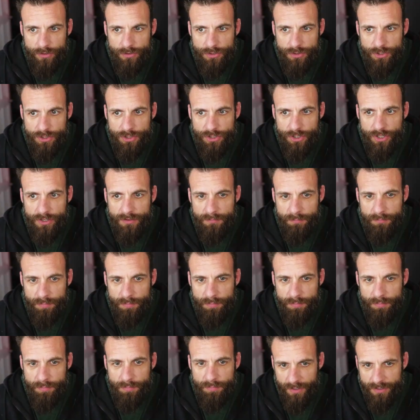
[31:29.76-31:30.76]
shouldn't
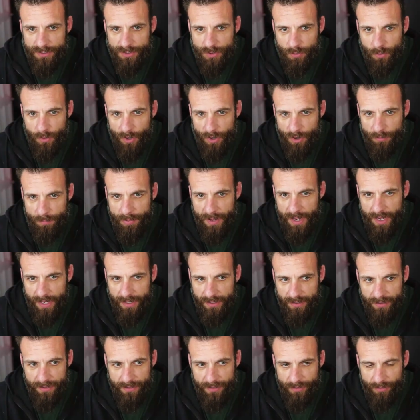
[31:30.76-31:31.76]
put a, a square
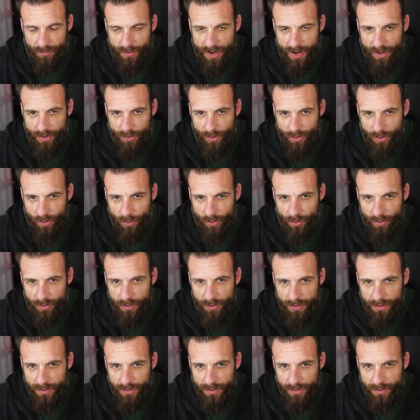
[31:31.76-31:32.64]
peg in a round hole.